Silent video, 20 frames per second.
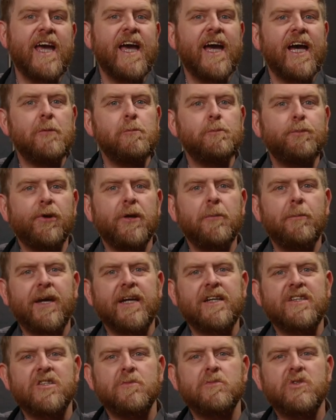and bring
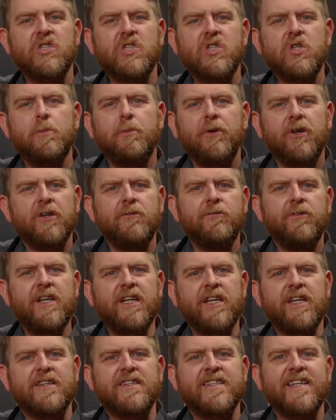back some super
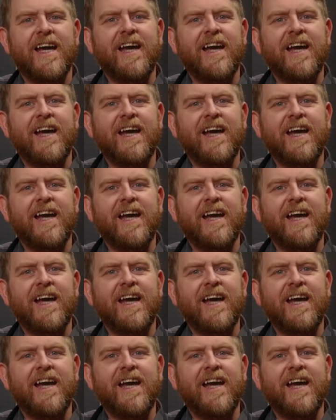convenience,